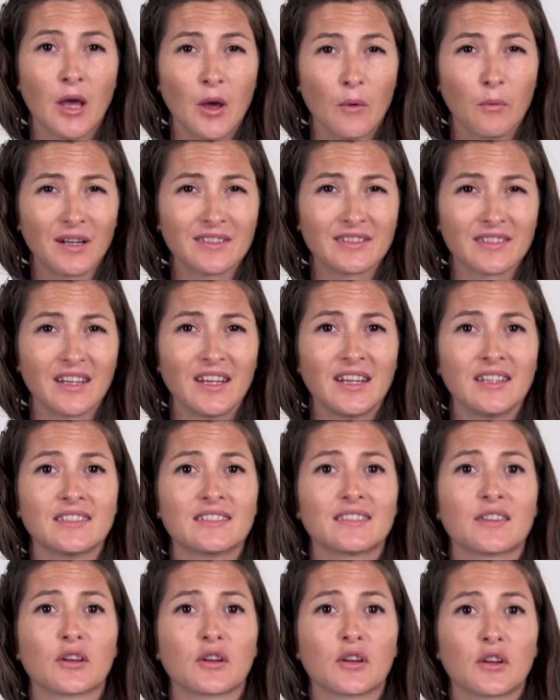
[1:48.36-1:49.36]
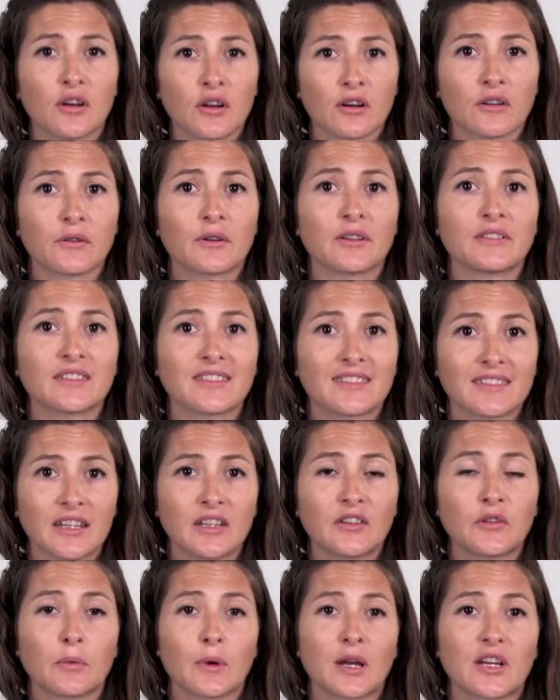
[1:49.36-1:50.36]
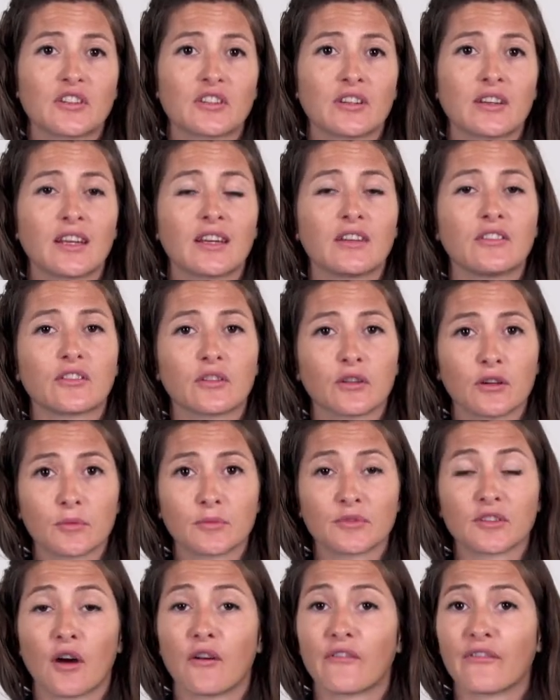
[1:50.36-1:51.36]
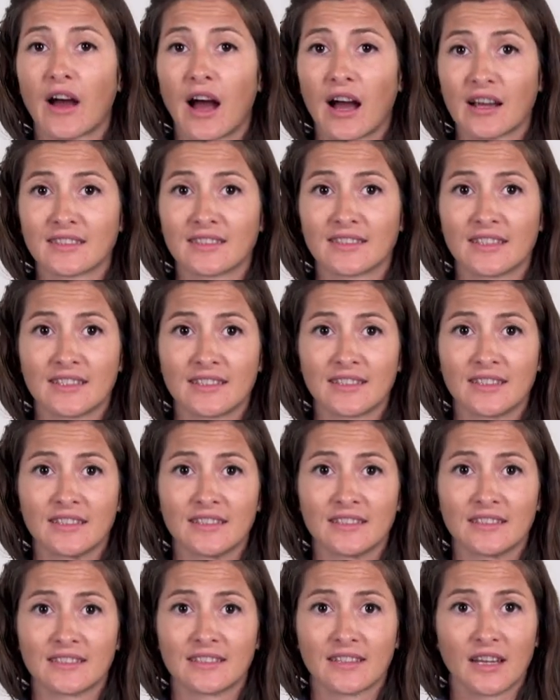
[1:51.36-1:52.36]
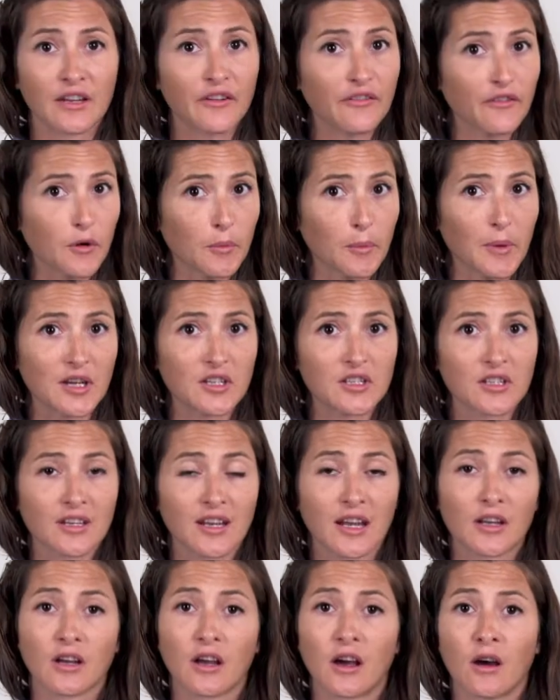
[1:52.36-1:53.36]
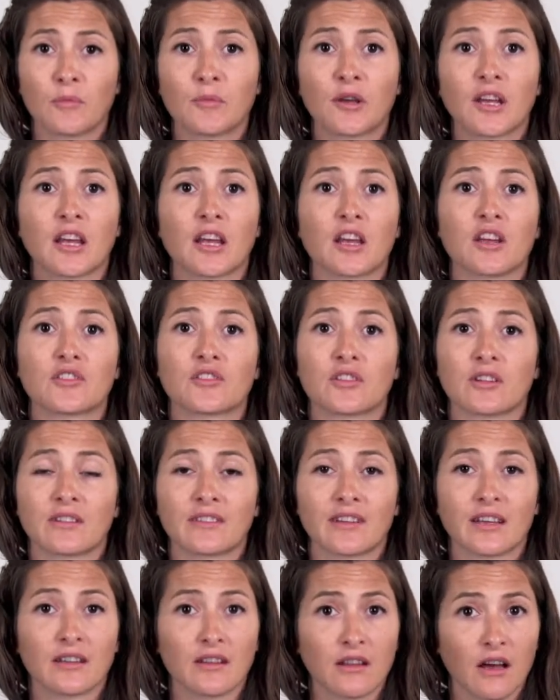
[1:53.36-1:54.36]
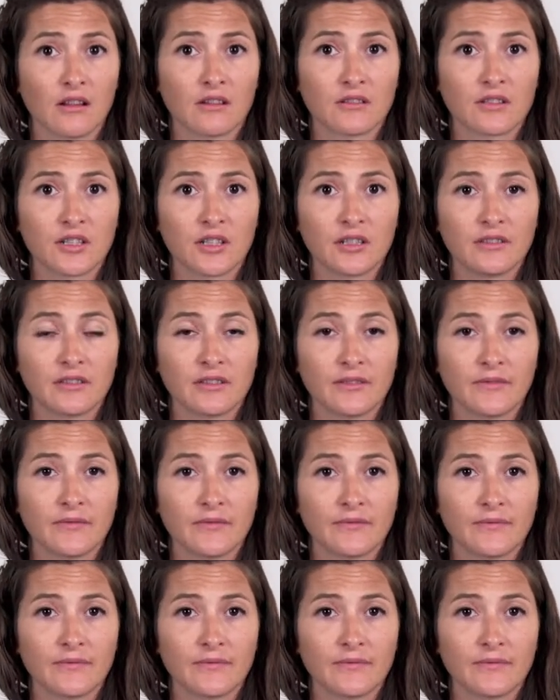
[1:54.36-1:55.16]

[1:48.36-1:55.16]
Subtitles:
What is the current situation in terms of ICTs, information and communication technologies?